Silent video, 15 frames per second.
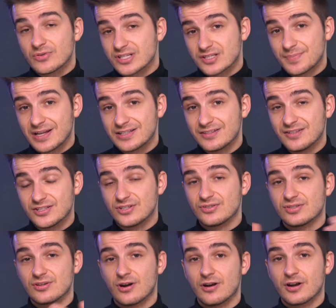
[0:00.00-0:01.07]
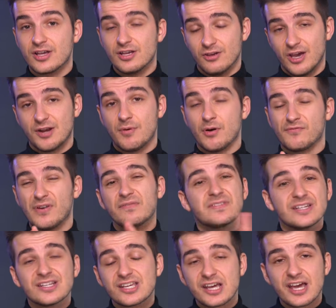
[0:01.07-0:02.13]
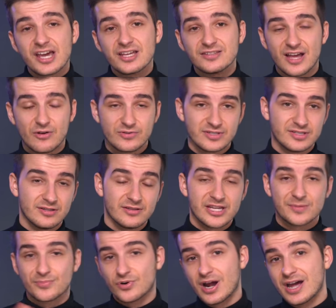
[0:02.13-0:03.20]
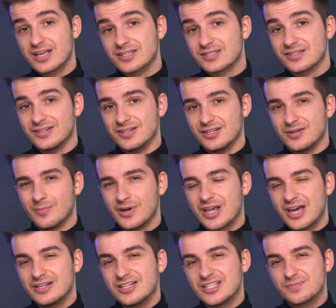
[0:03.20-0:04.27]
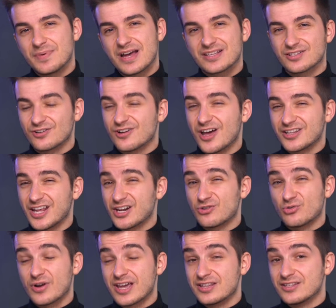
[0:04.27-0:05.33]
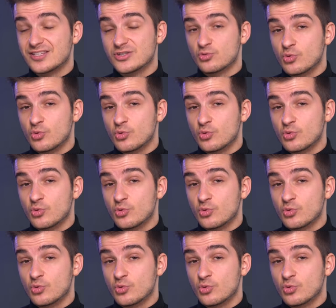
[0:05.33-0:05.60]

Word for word: was expecting this to start at about fifteen K, that was the leaked price. But again, these specs are not that great. This is